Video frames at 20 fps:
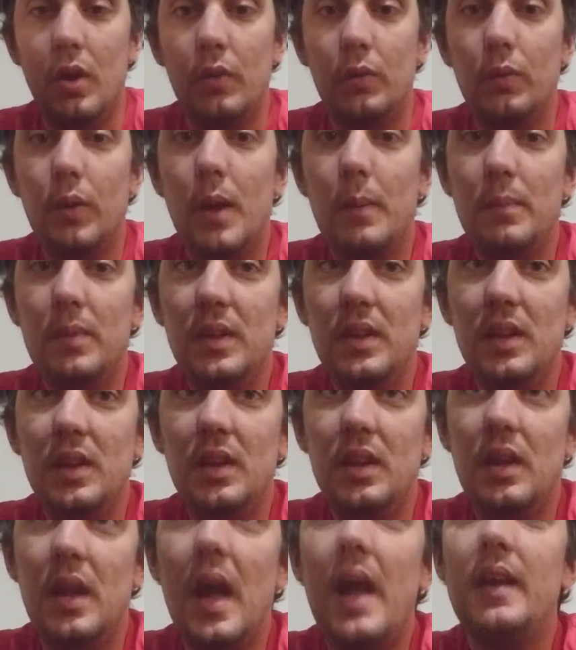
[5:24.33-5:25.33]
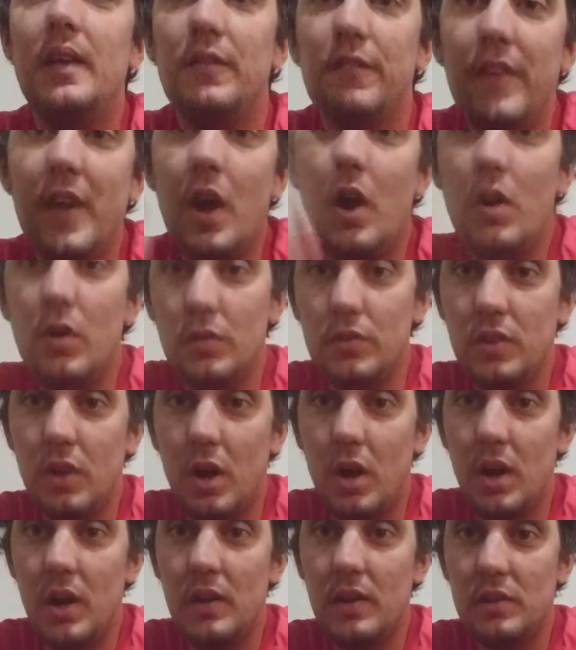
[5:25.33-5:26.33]
Rugby AFL's
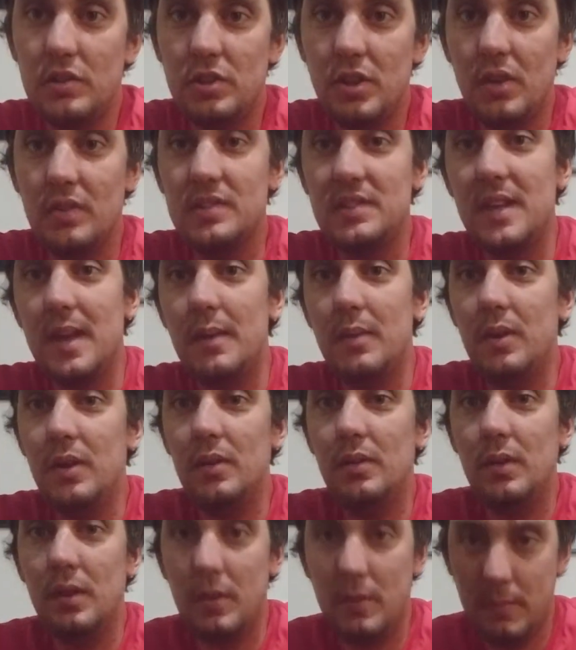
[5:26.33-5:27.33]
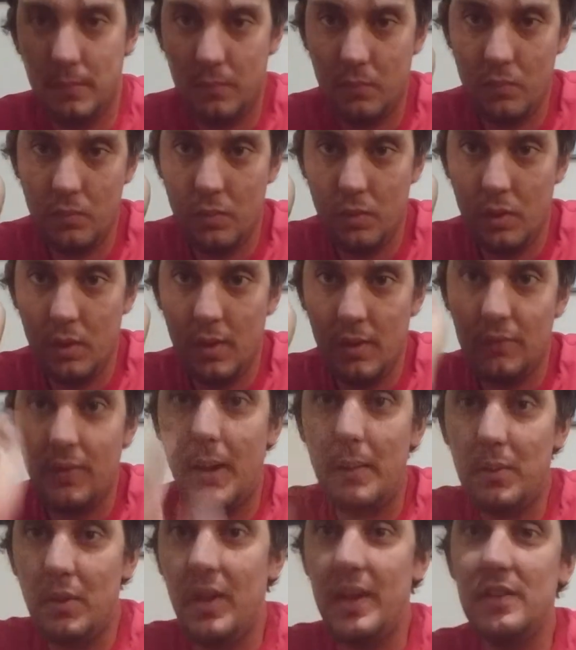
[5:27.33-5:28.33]
on Channel 7,
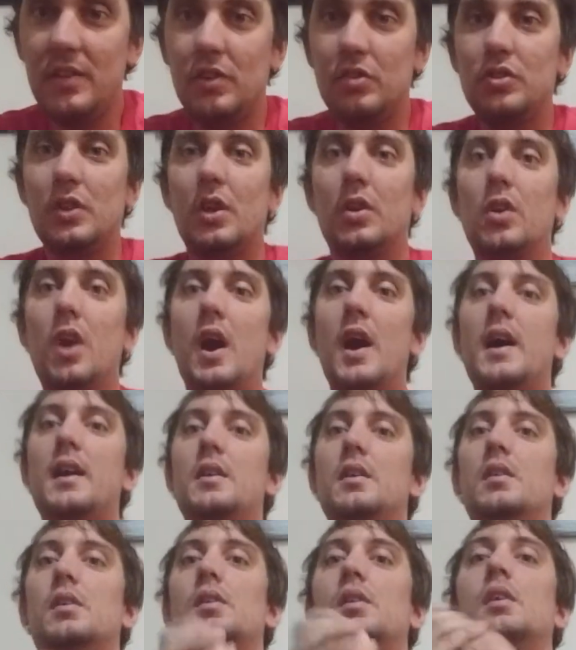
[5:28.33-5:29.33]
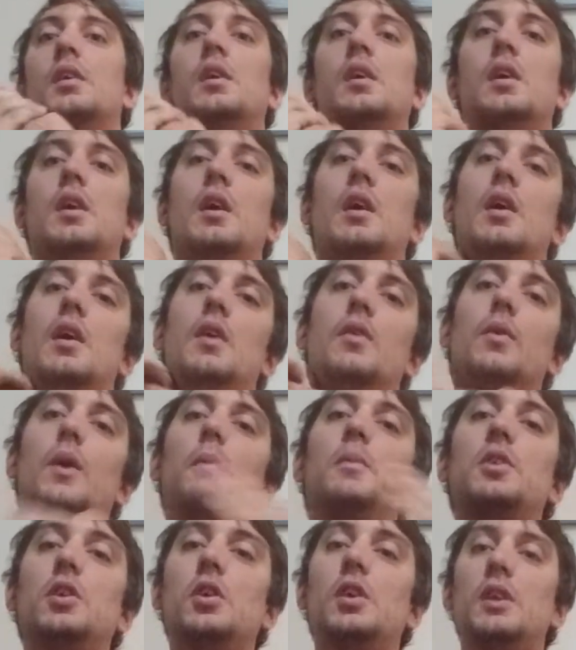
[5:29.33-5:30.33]
Rugby League's on Channel 9,
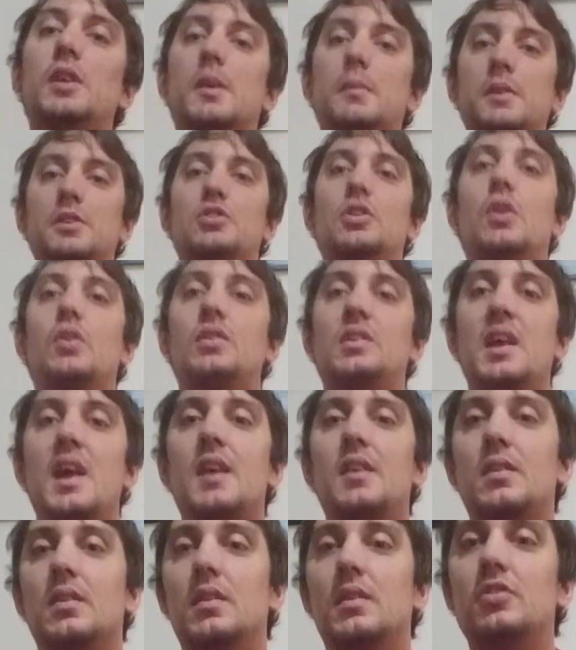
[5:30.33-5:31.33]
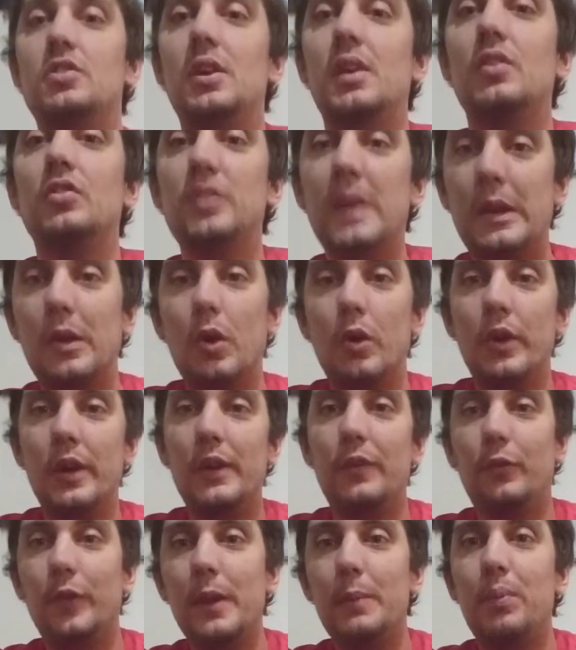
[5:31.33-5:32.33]
Rugby Union can be Channel 10. Channel 10 already
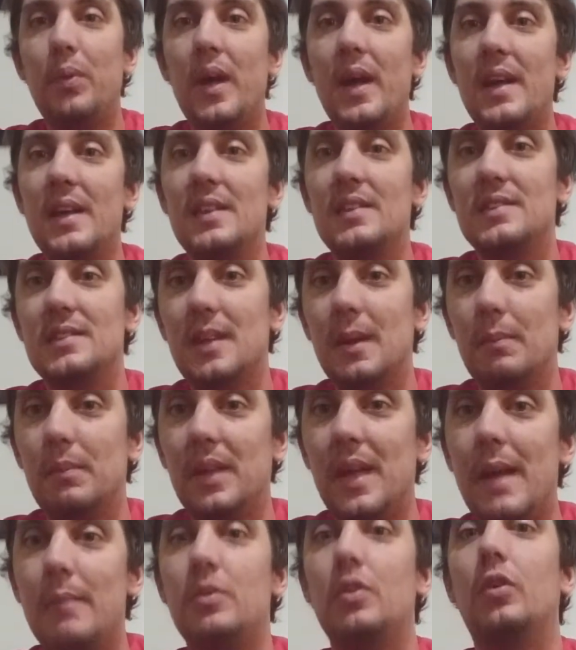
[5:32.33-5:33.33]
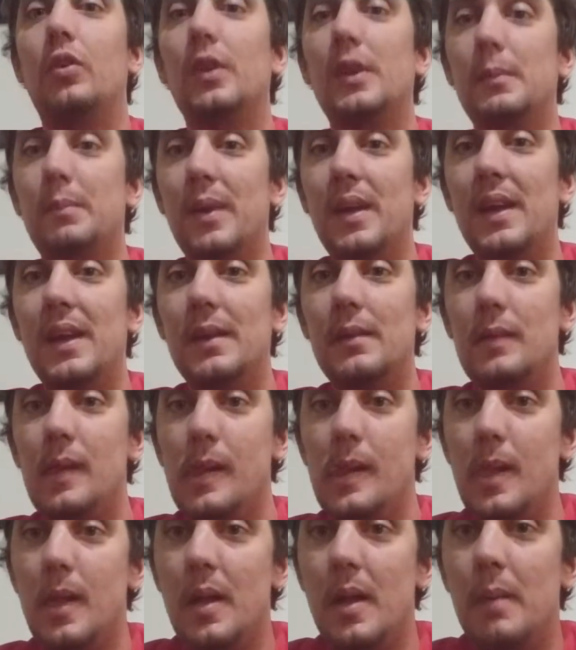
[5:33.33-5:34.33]
replays some games that have already been,
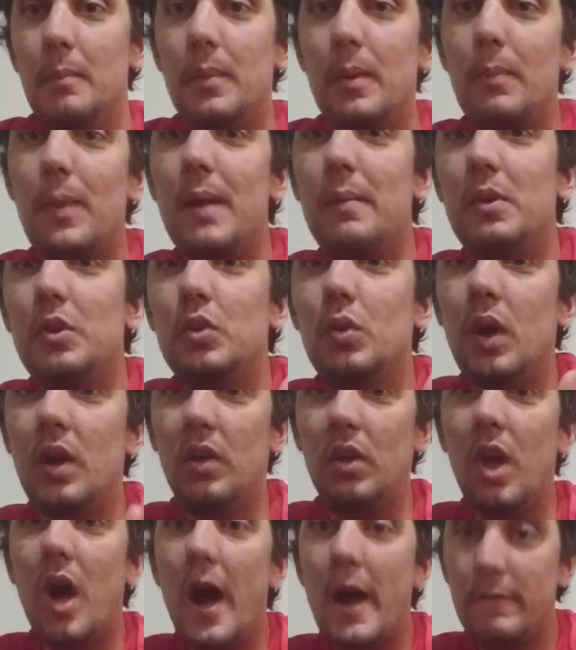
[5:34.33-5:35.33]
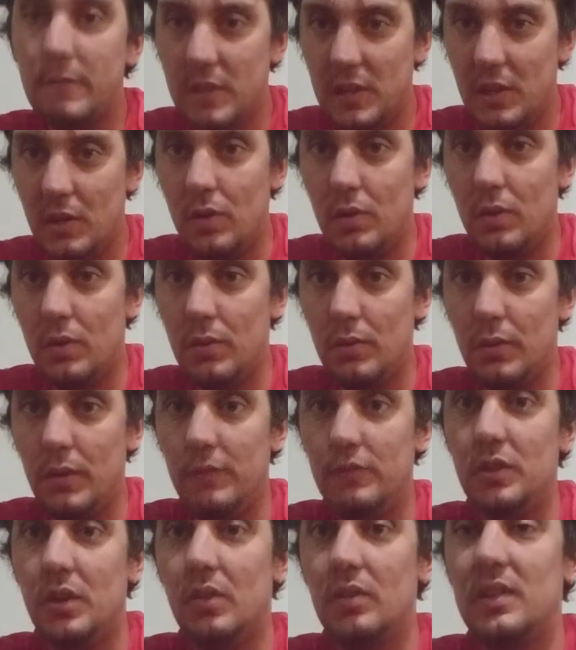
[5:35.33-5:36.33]
but maybe do a live deal with
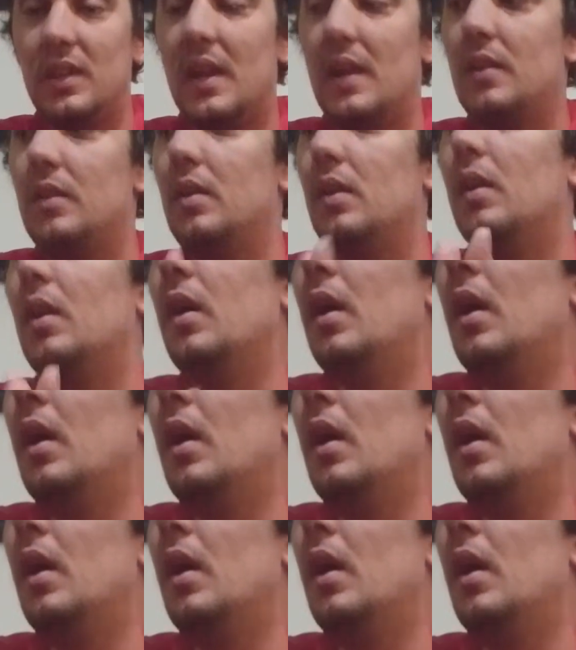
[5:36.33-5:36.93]
Channel 10.